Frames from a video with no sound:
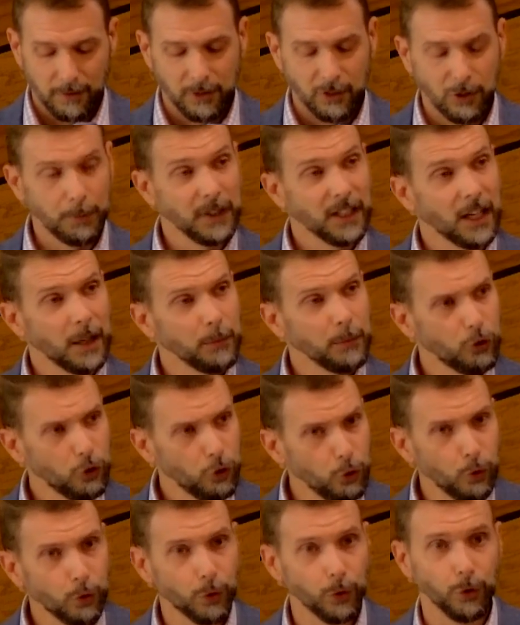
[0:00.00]
to become
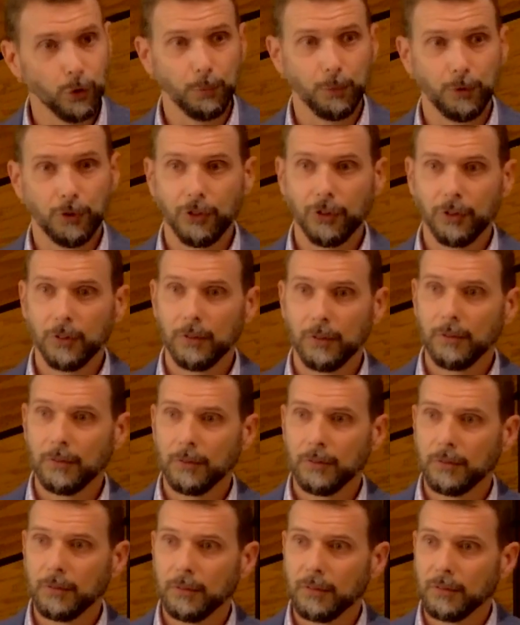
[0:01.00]
two groups
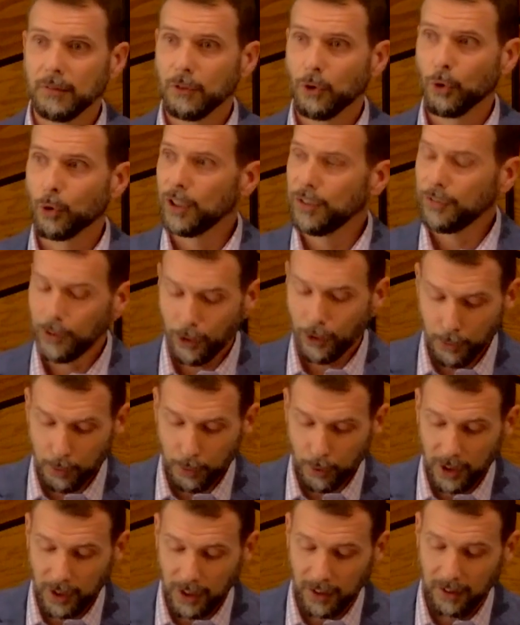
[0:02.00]
or even
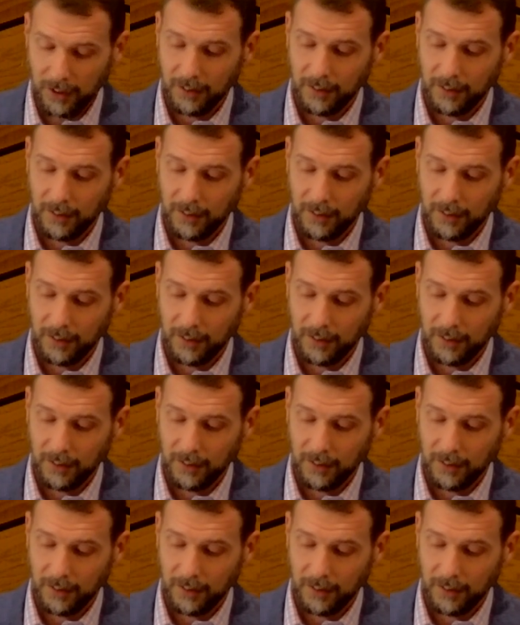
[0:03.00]
three.